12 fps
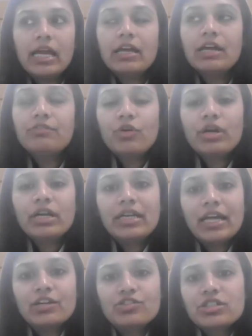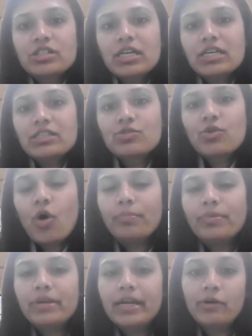If your intention is to
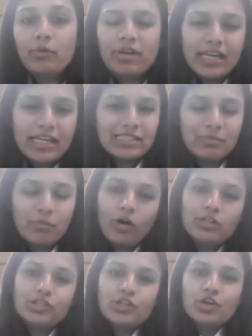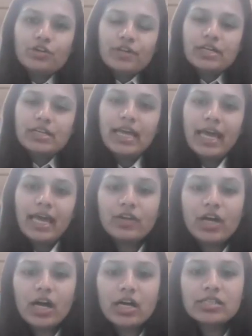operate only in small geographical
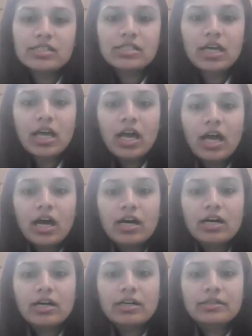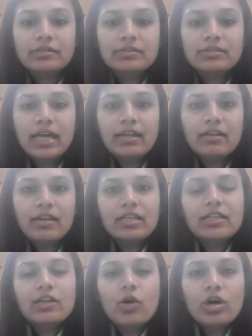areas, then
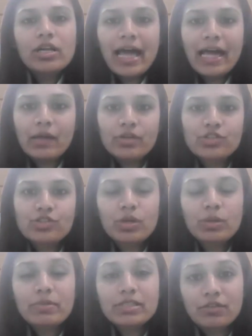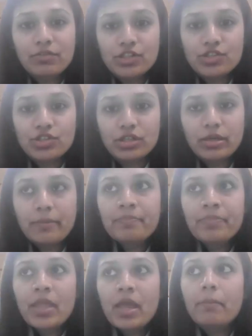the local language will be sufficient.
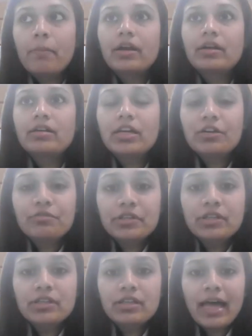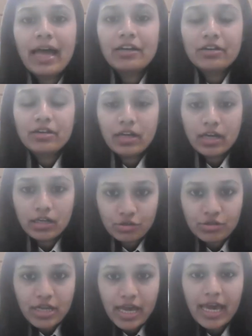But given that
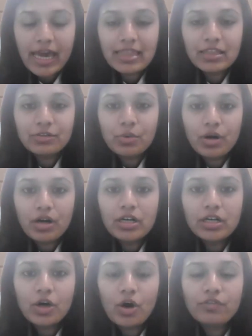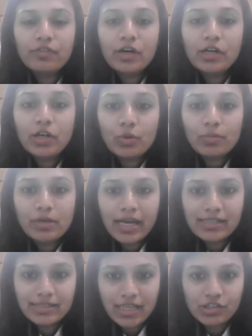today in the world of
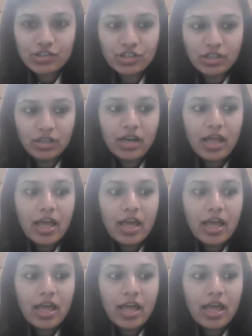globalization,